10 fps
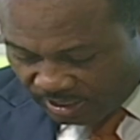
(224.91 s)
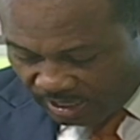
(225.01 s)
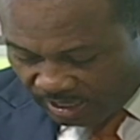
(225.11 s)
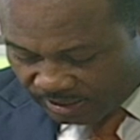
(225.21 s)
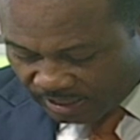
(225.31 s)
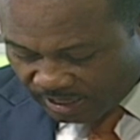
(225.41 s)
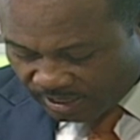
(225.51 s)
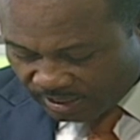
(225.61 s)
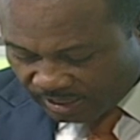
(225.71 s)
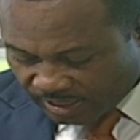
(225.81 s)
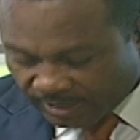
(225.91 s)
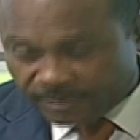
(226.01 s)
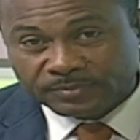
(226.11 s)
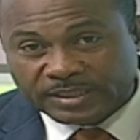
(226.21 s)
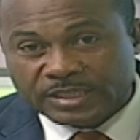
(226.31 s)
And then
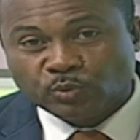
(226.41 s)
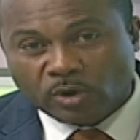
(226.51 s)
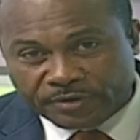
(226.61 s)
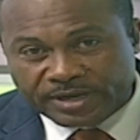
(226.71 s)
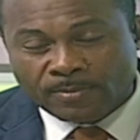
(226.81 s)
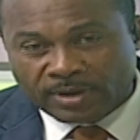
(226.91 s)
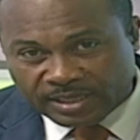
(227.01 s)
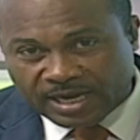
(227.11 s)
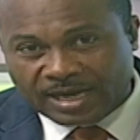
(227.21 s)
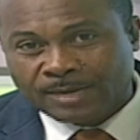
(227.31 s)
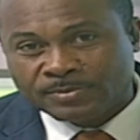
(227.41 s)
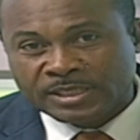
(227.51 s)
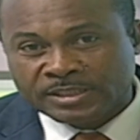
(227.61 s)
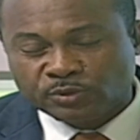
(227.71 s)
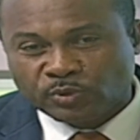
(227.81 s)
he's worried about the
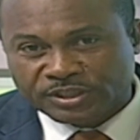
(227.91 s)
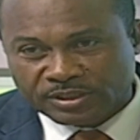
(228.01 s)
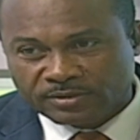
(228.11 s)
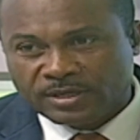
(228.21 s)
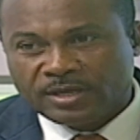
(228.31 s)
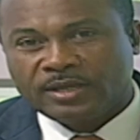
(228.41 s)
galamsey situation,